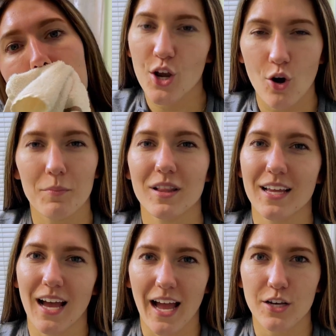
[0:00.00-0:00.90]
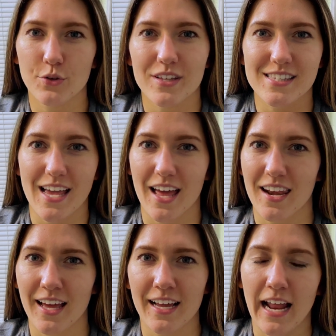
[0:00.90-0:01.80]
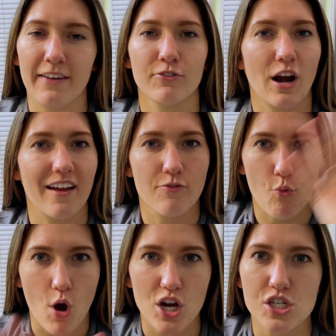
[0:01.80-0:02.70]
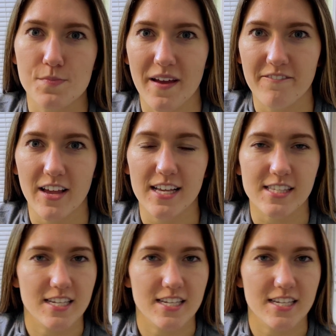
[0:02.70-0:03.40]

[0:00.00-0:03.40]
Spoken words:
Normally I do this at night after I've washed my face.